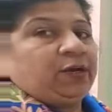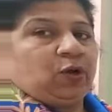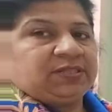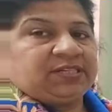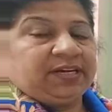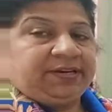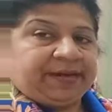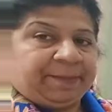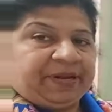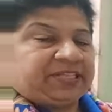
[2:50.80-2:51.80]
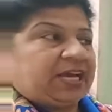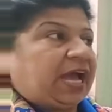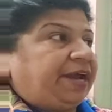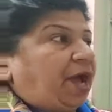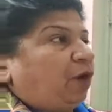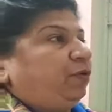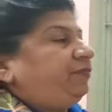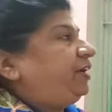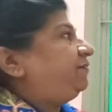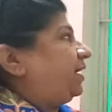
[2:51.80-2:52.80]
at constant temperature. And how are
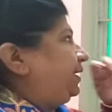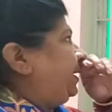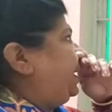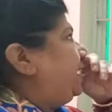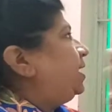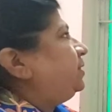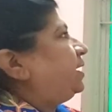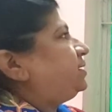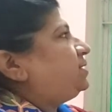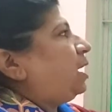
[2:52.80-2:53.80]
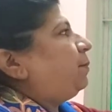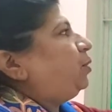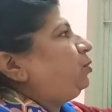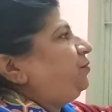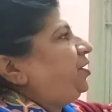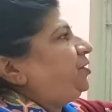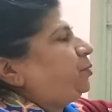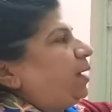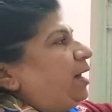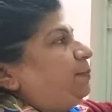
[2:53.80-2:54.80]
we defining it? That is the amount of heat
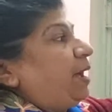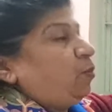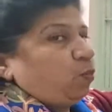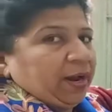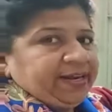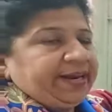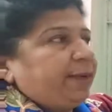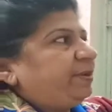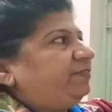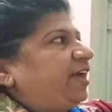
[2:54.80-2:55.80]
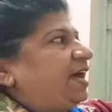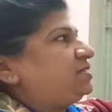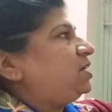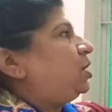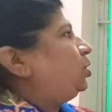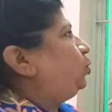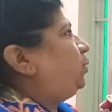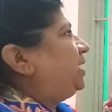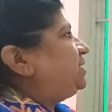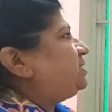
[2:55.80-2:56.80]
required by 1 gram of gas to
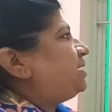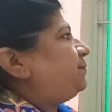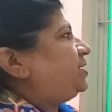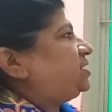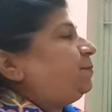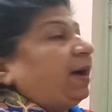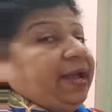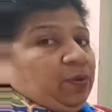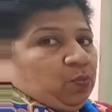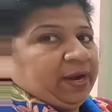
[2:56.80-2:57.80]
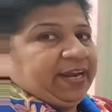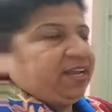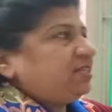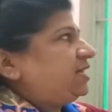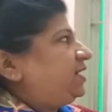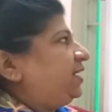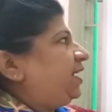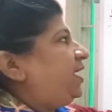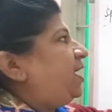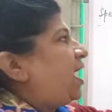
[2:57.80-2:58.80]
raise its temperature by 1 degree
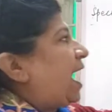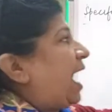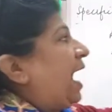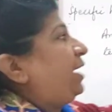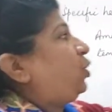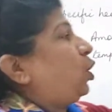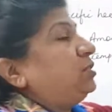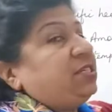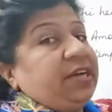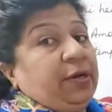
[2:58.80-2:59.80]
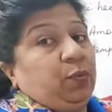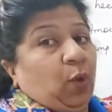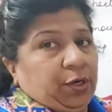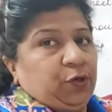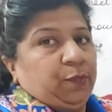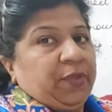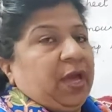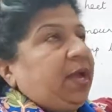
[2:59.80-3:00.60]
centigrade at constant volume